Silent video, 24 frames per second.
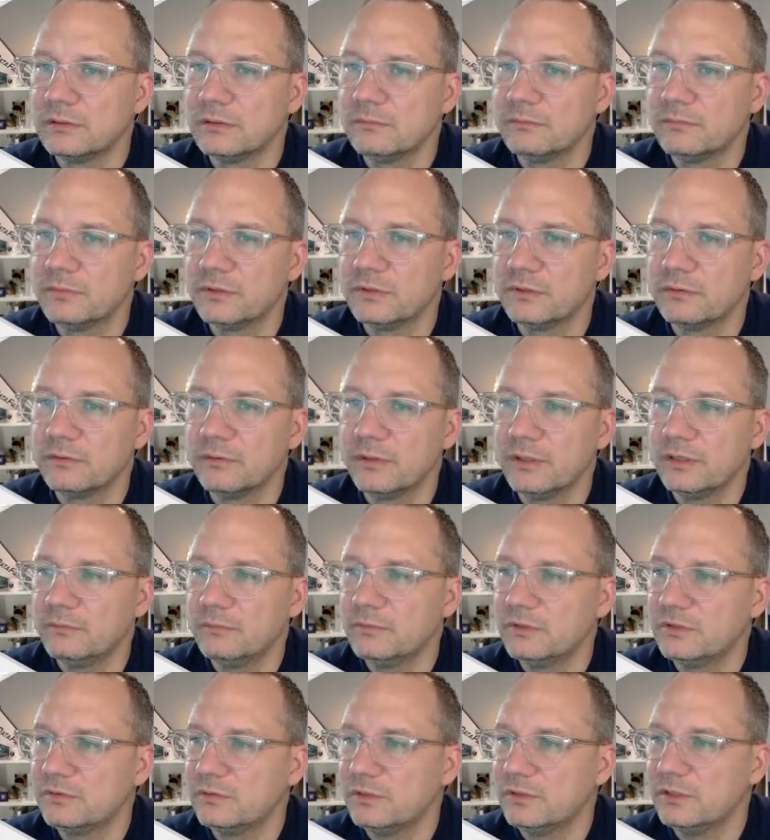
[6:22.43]
Put it right in
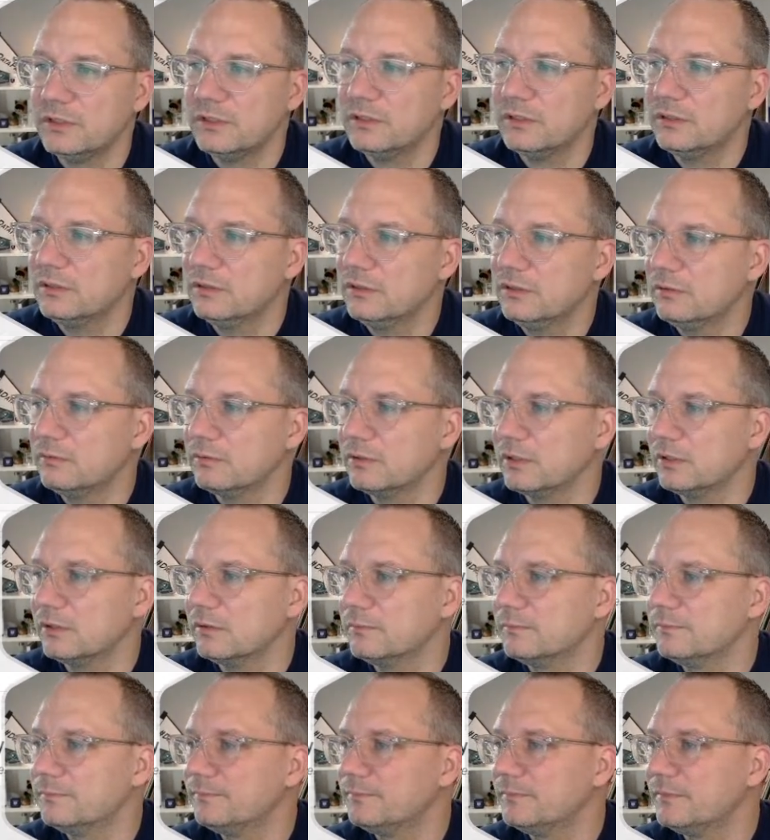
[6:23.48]
between. There we go.
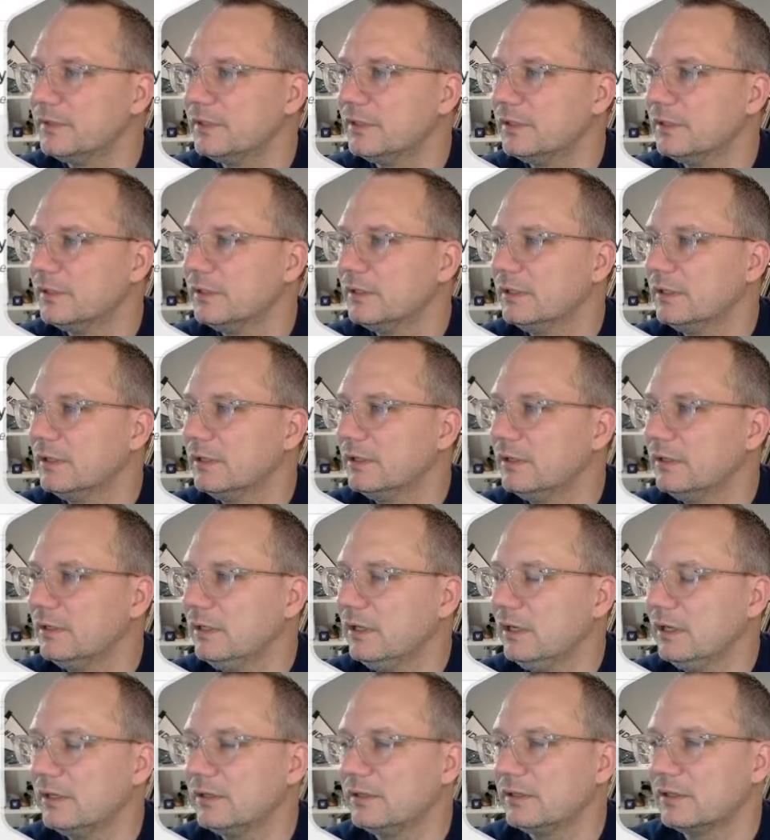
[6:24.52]

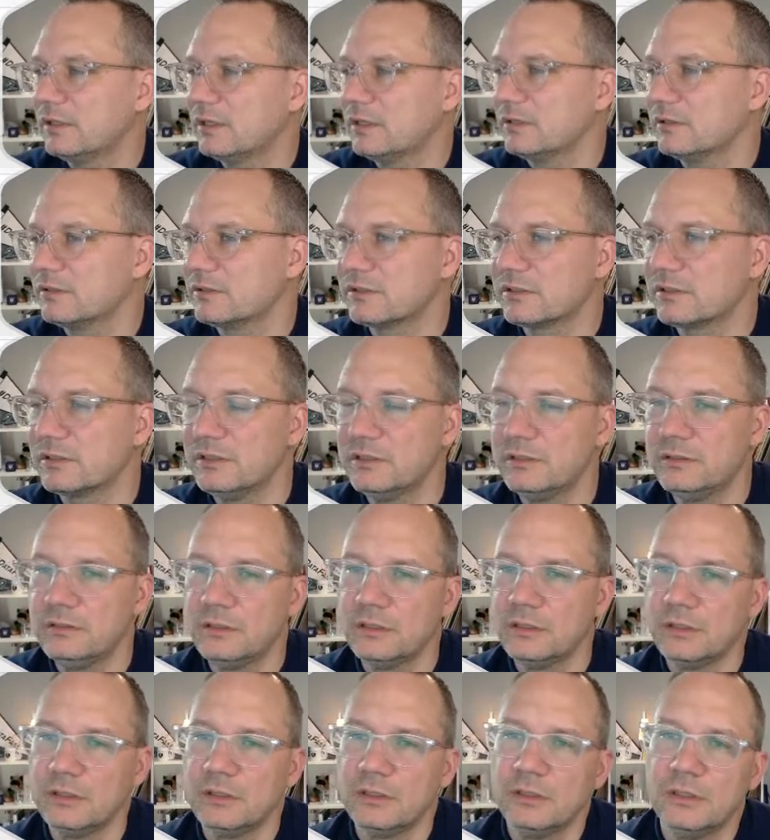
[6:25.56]
Yeah, I think that looks good.
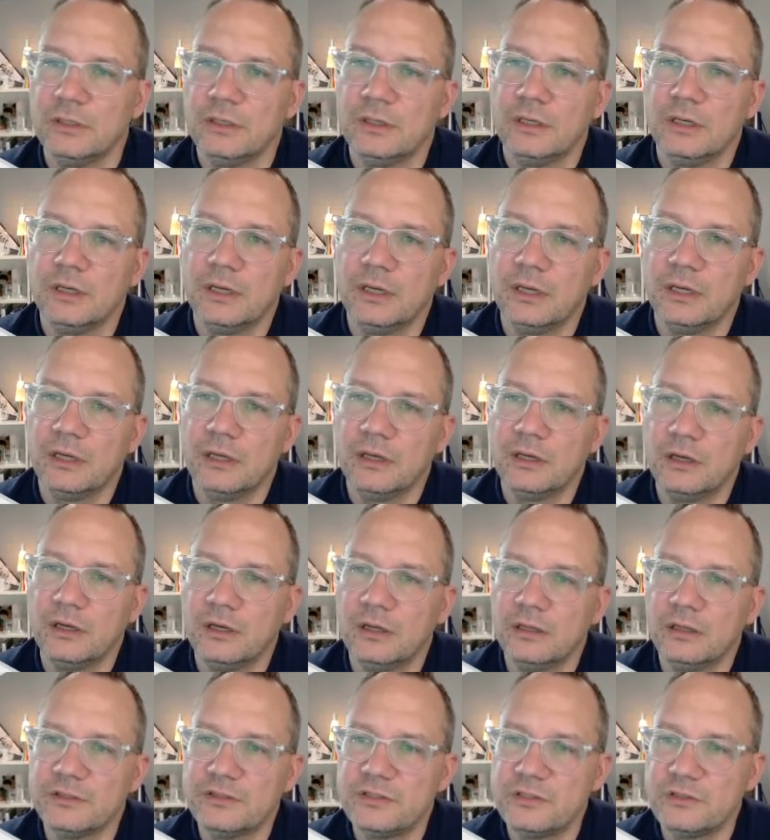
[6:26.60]

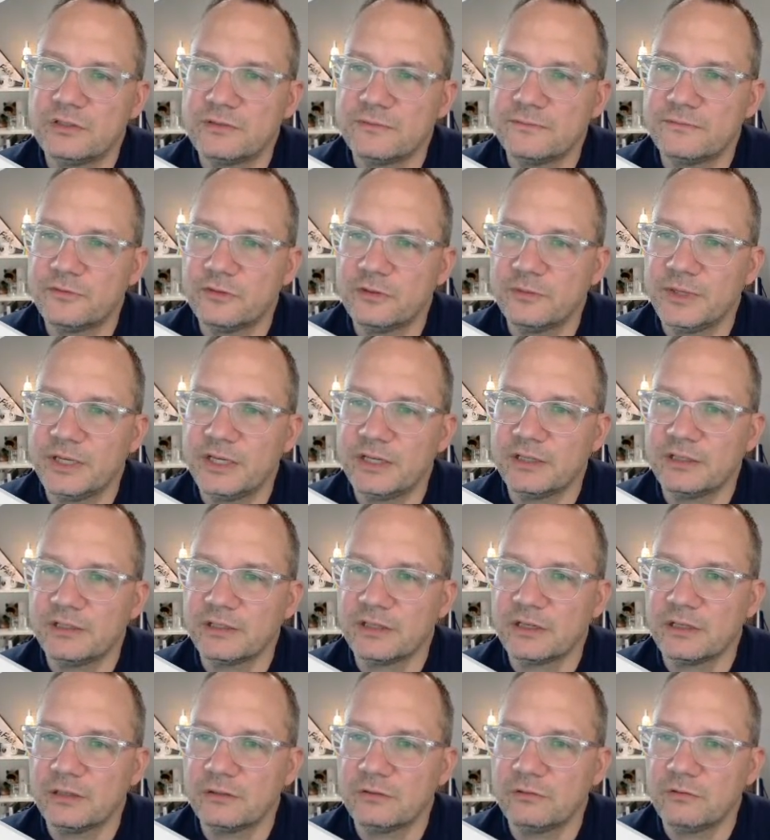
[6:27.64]
Let's do some formatting on the
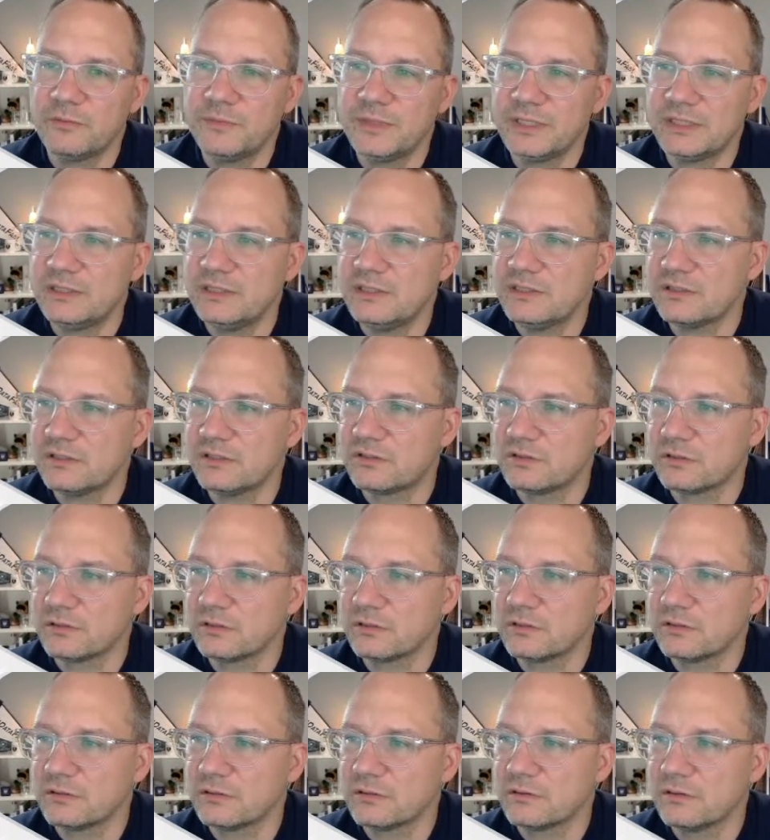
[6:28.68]
color. We'll make these a
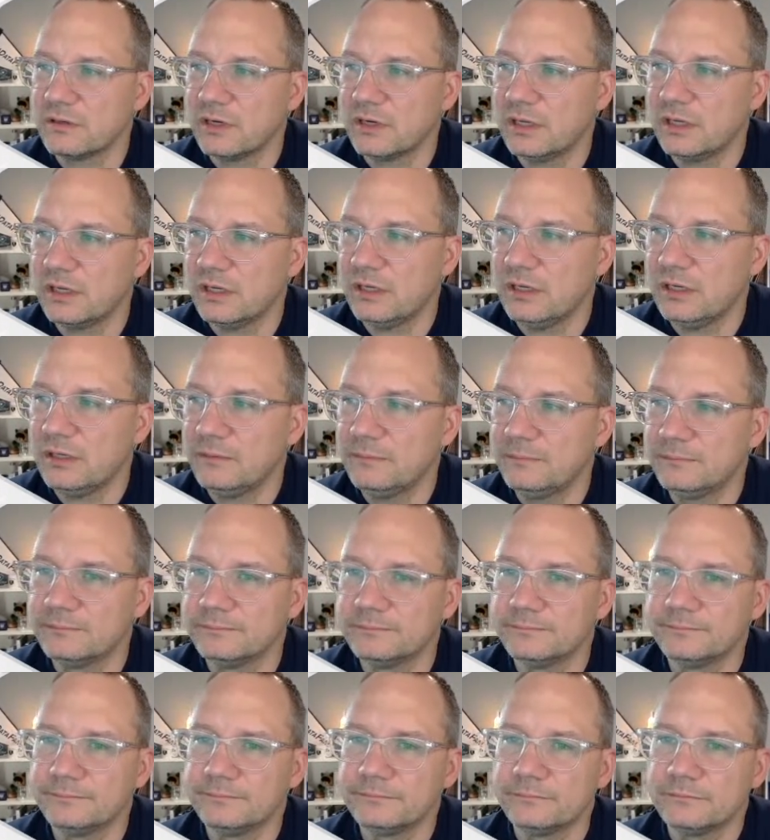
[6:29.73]
darker gray.
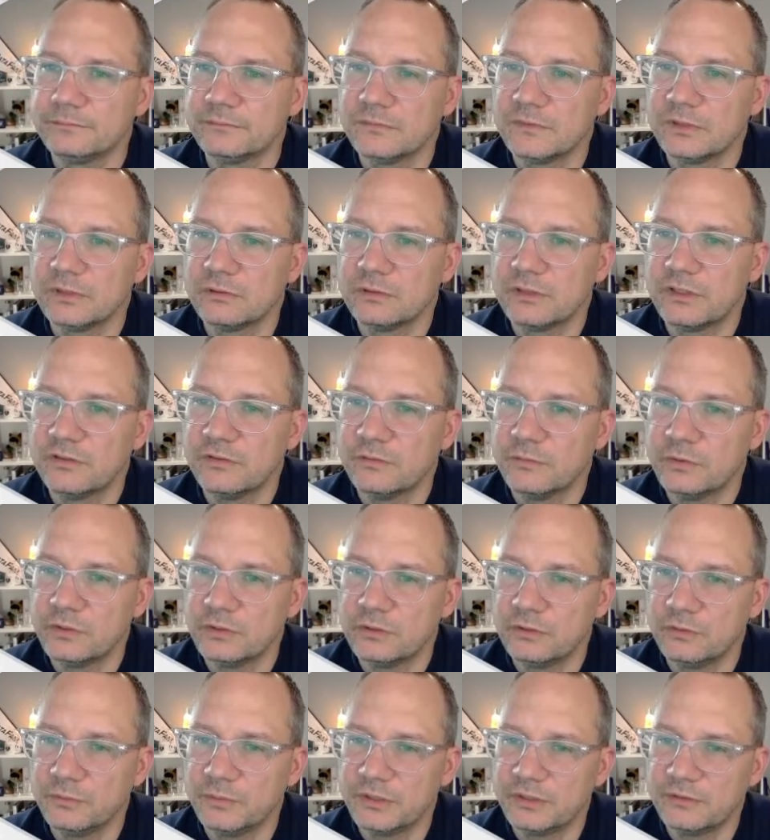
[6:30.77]
We'll give them a
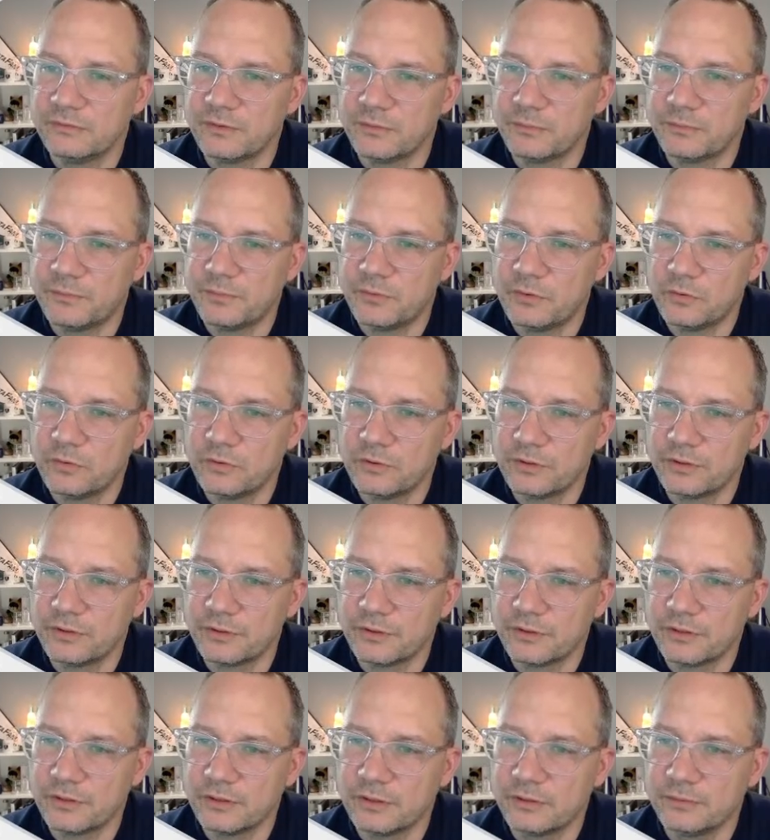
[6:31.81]
little bit of a
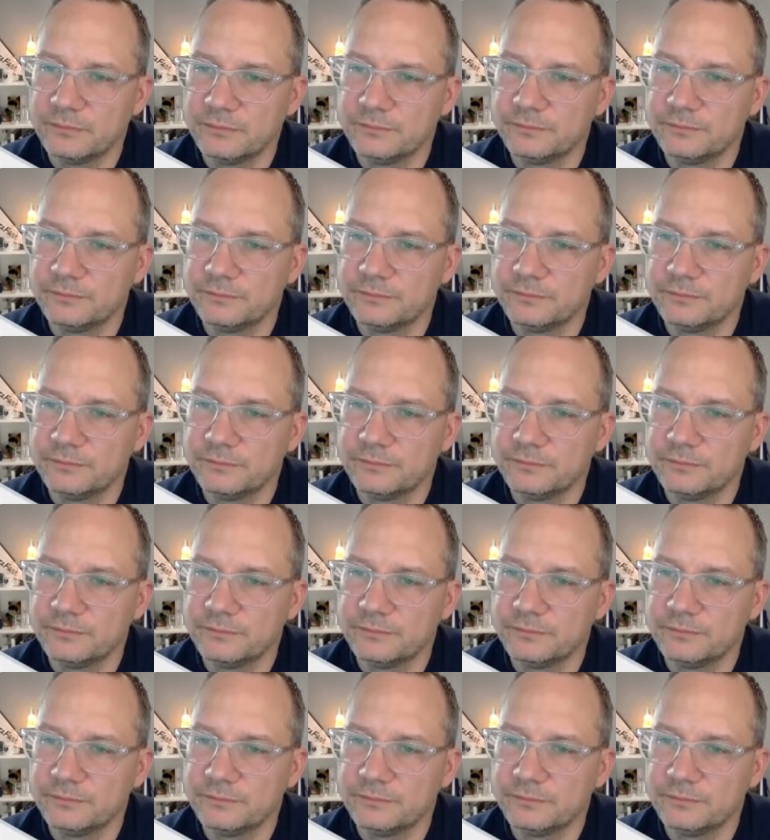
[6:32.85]
border.